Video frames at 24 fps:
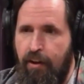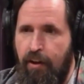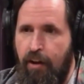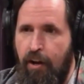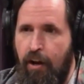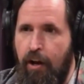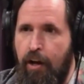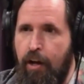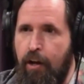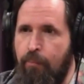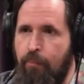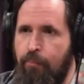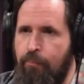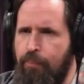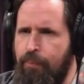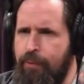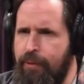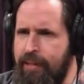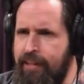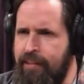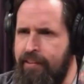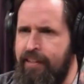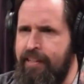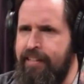a
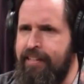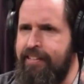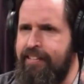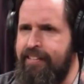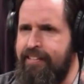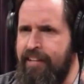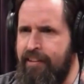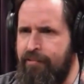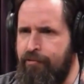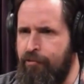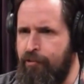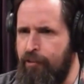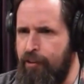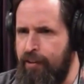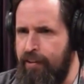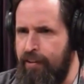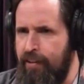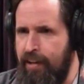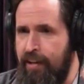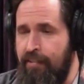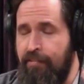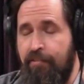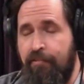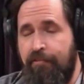completely different,
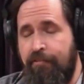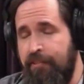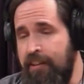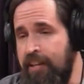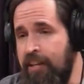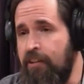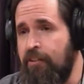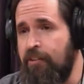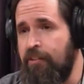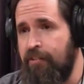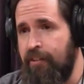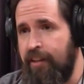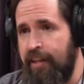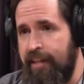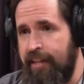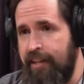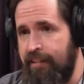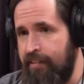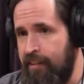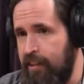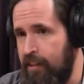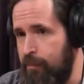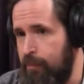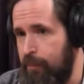it feels like
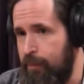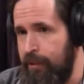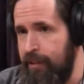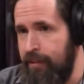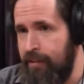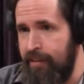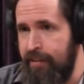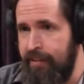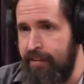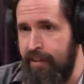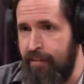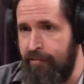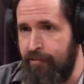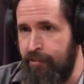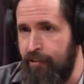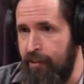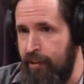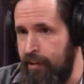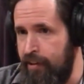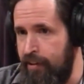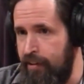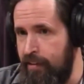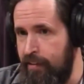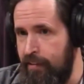it's a completely
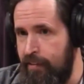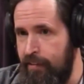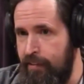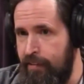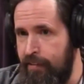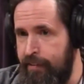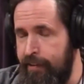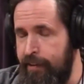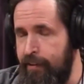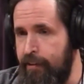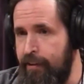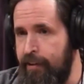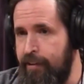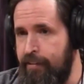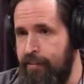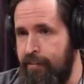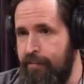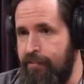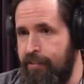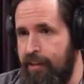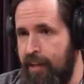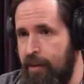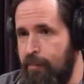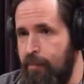different series
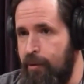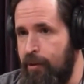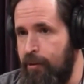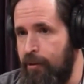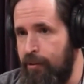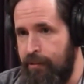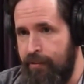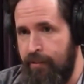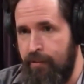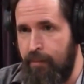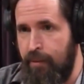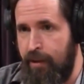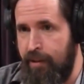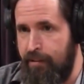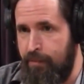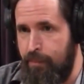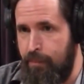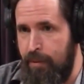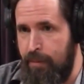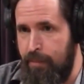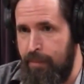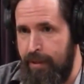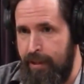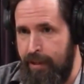of chemicals that must
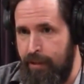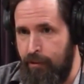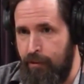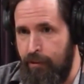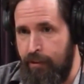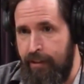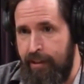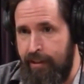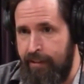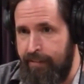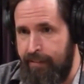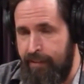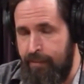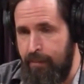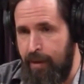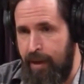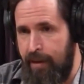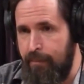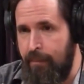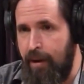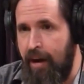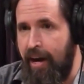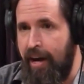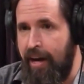be being released in my
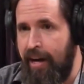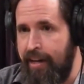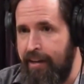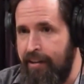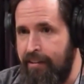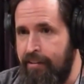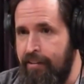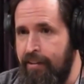mind.